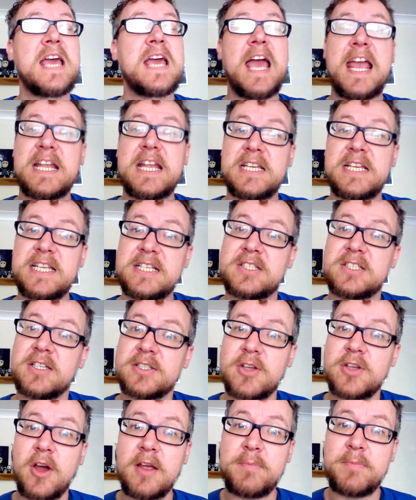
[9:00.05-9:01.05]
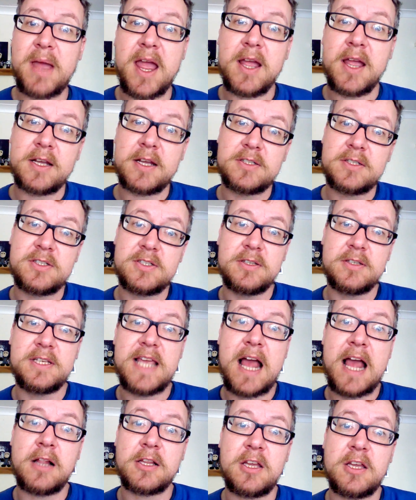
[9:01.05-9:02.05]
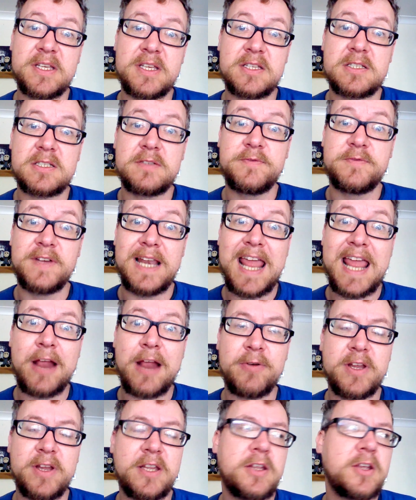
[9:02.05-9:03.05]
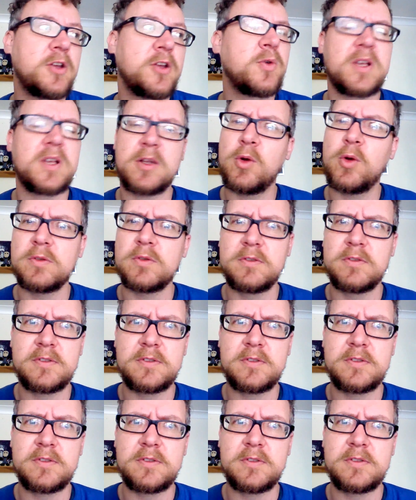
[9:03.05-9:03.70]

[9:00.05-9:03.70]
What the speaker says: it needs to tie back to the alchemist Valeri, who I called